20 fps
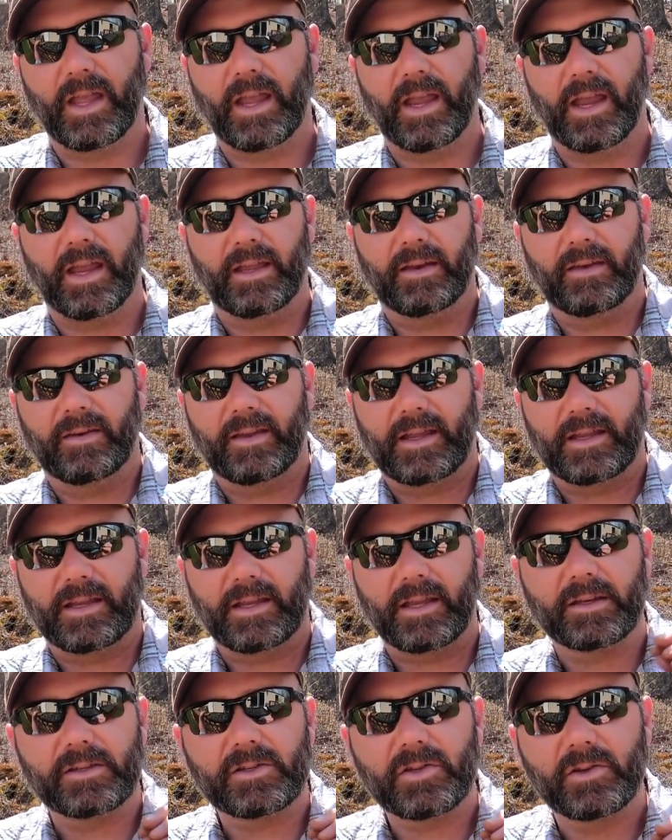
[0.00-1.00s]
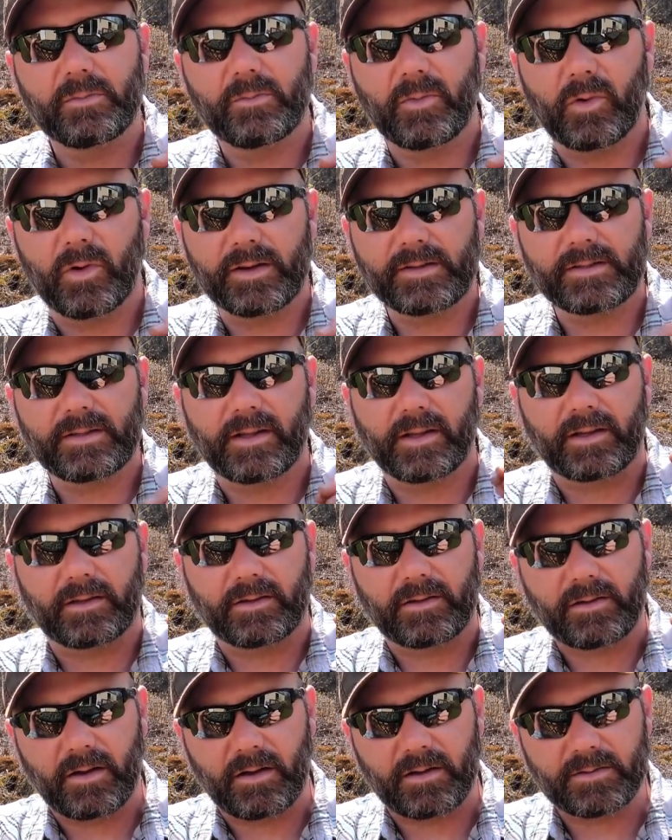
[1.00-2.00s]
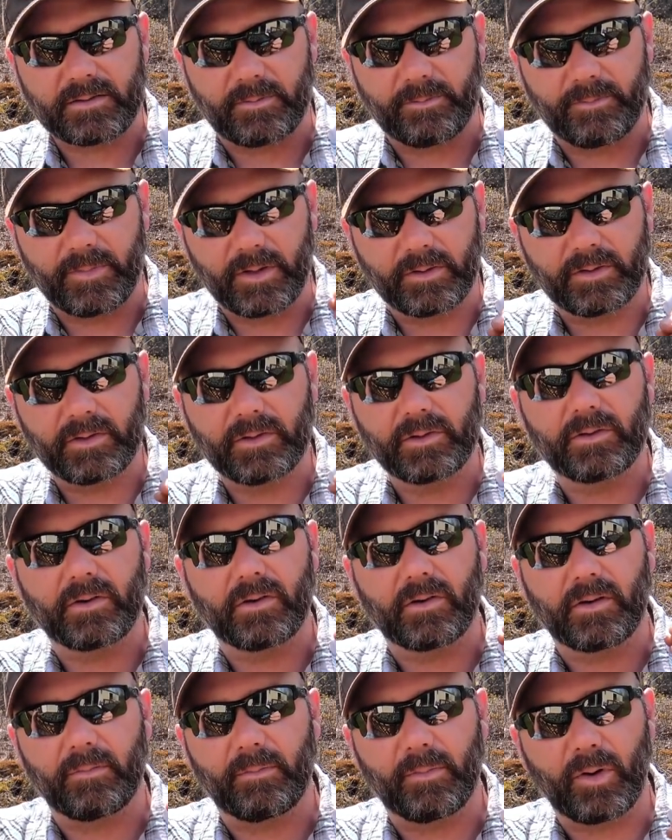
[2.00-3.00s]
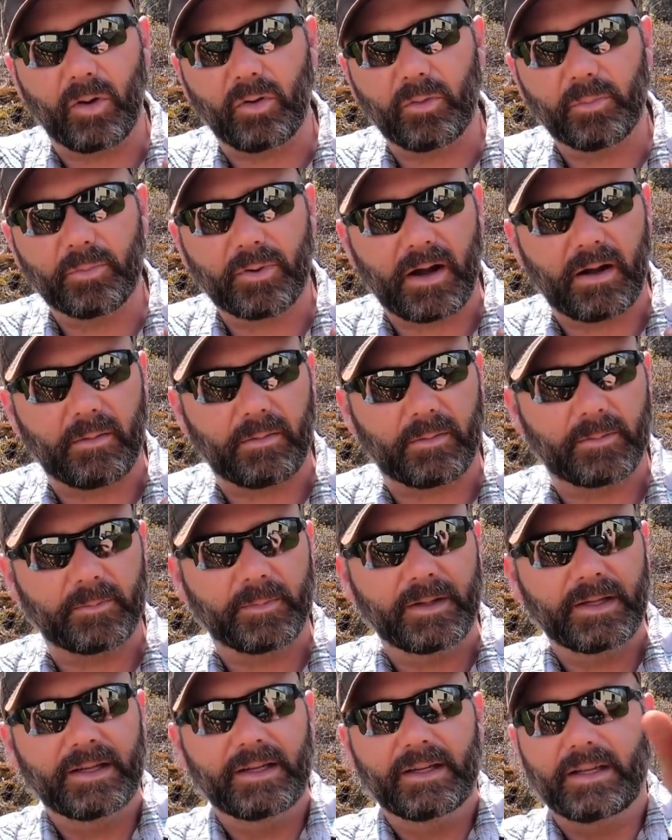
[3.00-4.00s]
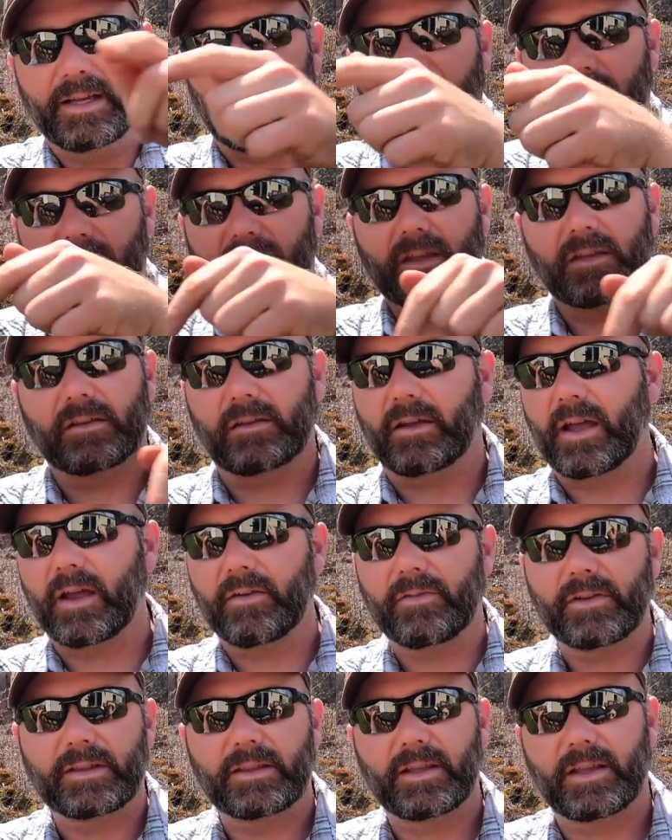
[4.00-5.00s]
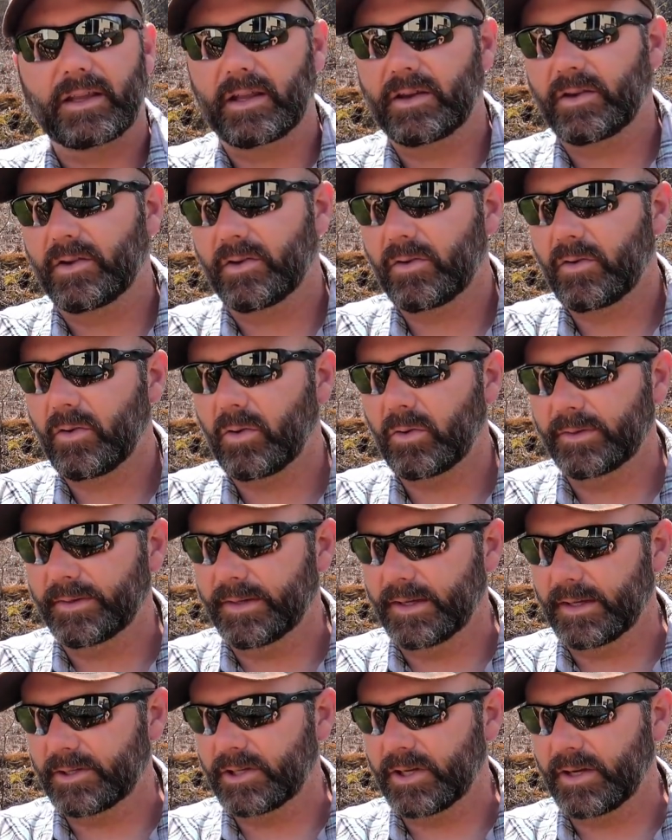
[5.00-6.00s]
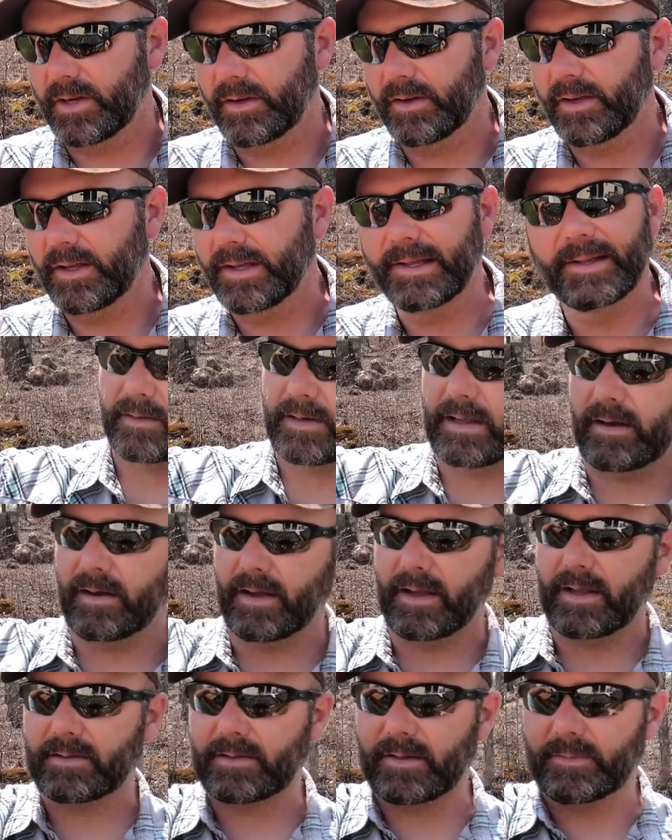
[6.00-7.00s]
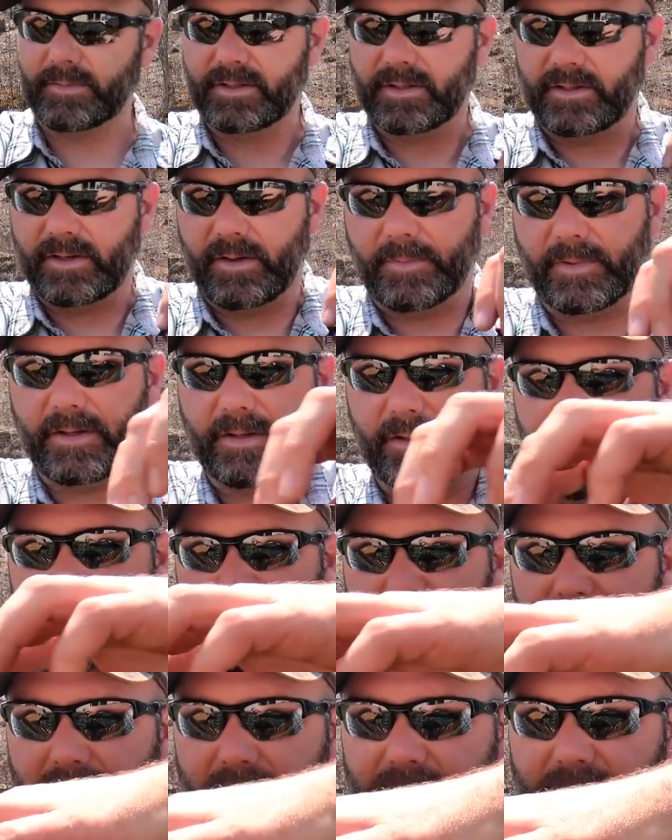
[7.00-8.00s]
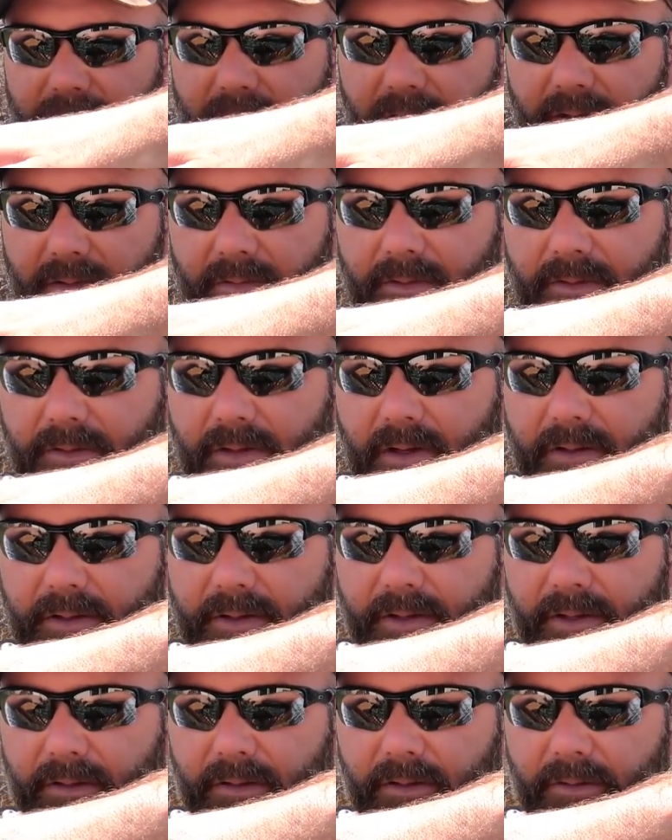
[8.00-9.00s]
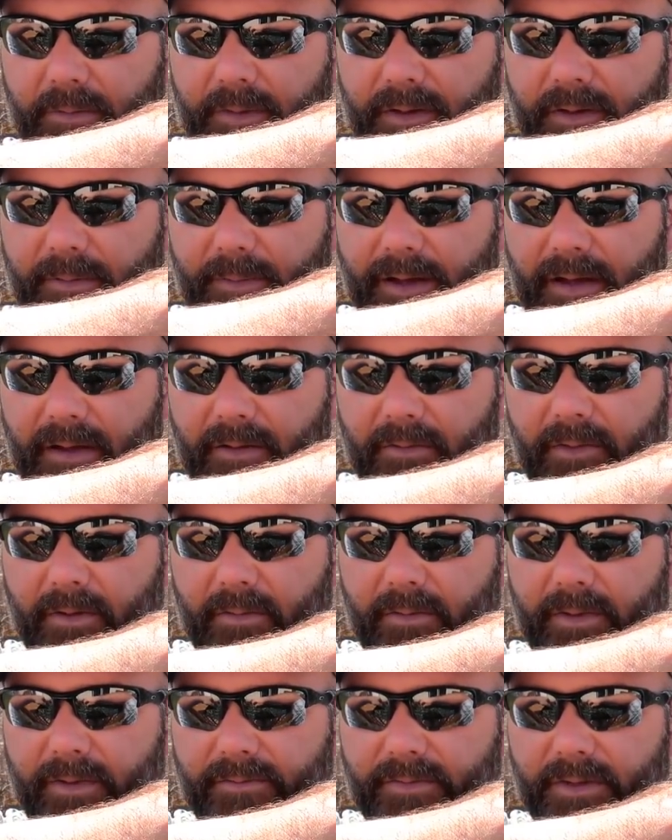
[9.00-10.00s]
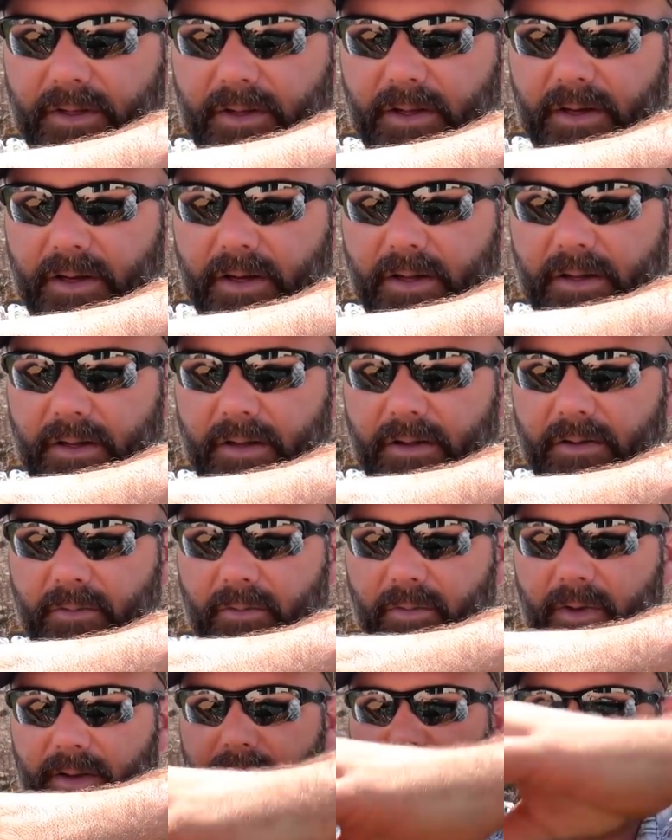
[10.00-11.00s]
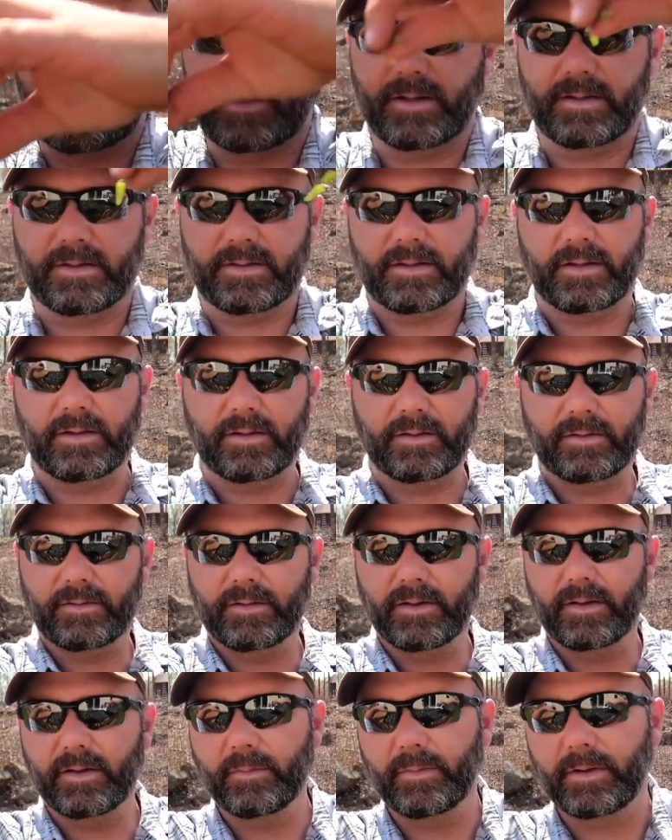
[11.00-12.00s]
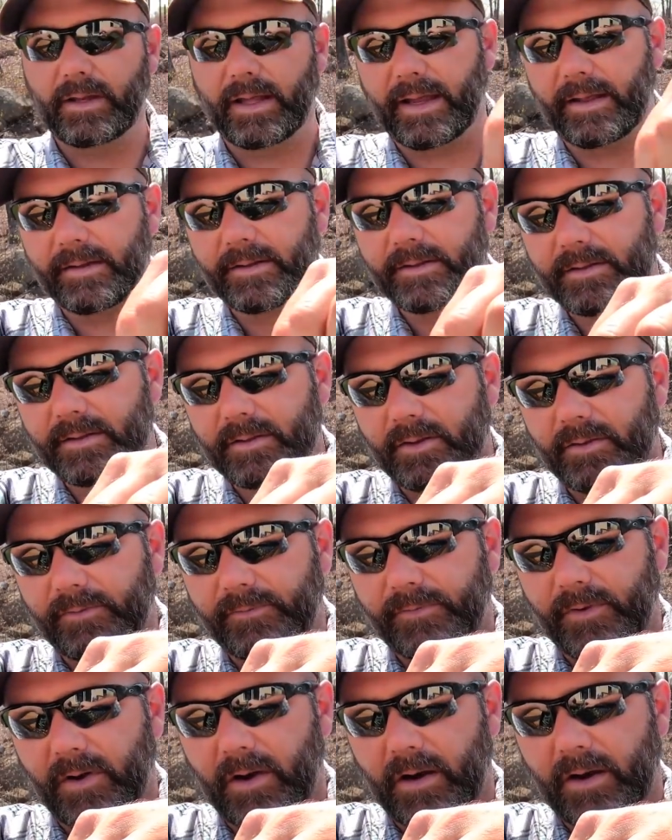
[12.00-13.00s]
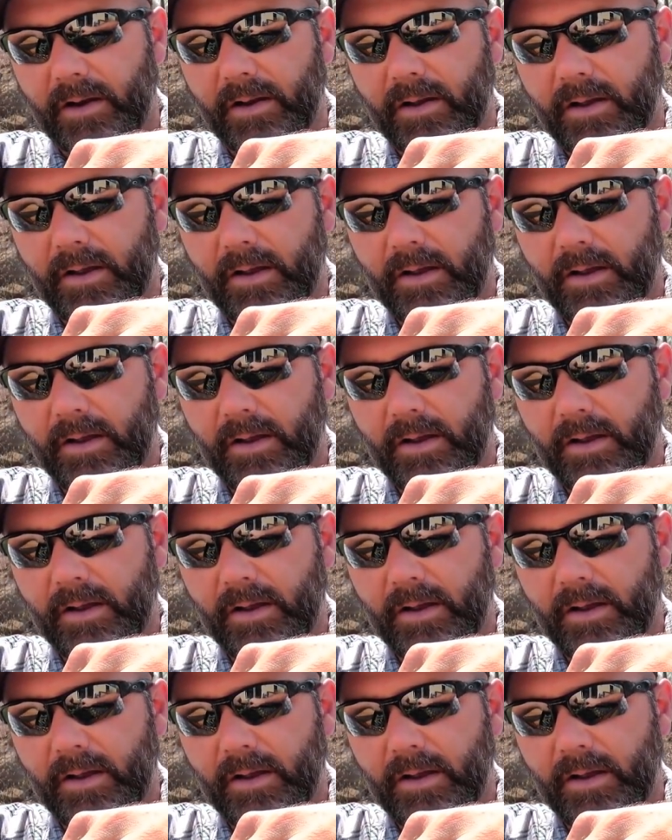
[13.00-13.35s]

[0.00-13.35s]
and they get too moist, they can cause a mildew or a mold problem and kill everything in your whole dish here. Now, as I'm snipping these guys out, we'll talk to you a little bit about what we've done with these plants so far.